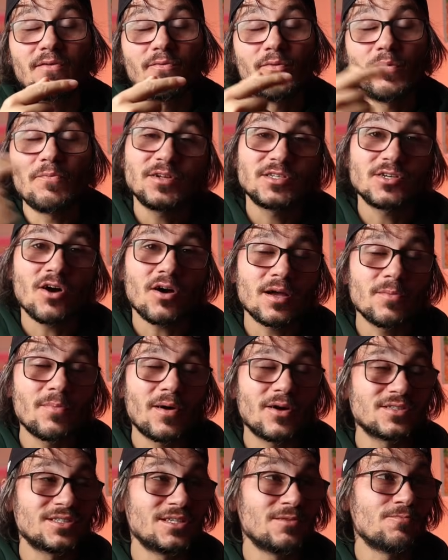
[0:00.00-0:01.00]
When we talk
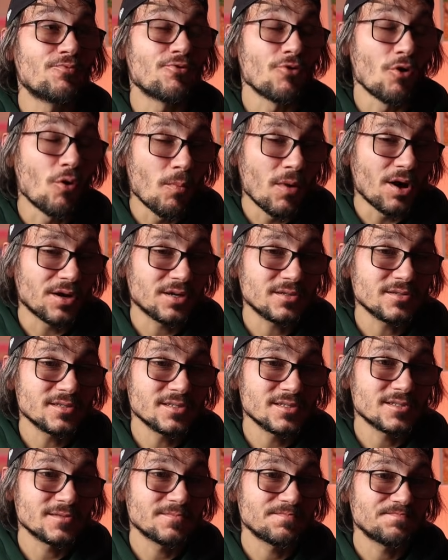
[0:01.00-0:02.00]
about the Pro
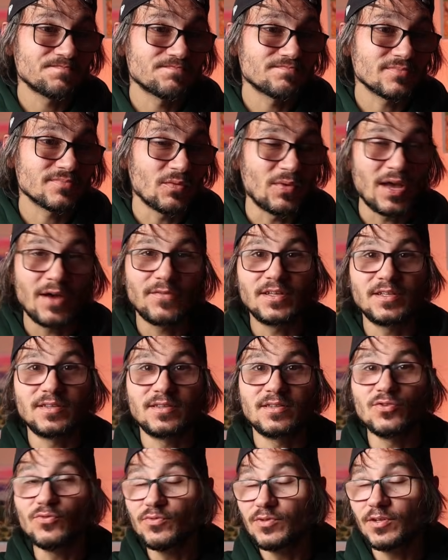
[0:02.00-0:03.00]
models, we have the
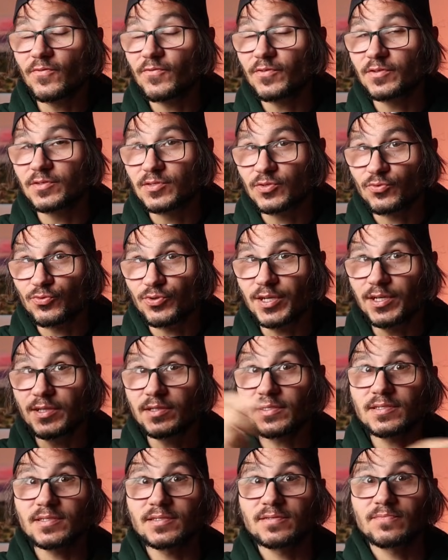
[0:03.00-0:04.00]
two different
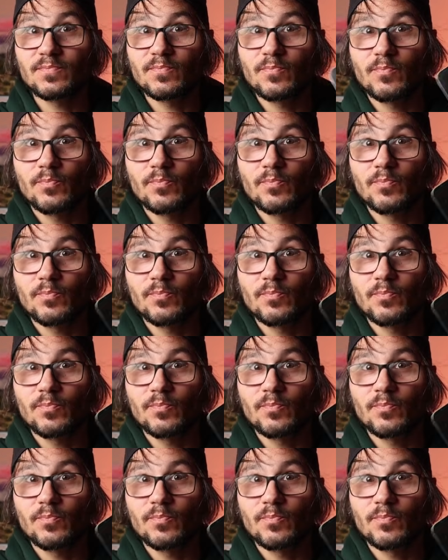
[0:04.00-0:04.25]
screens.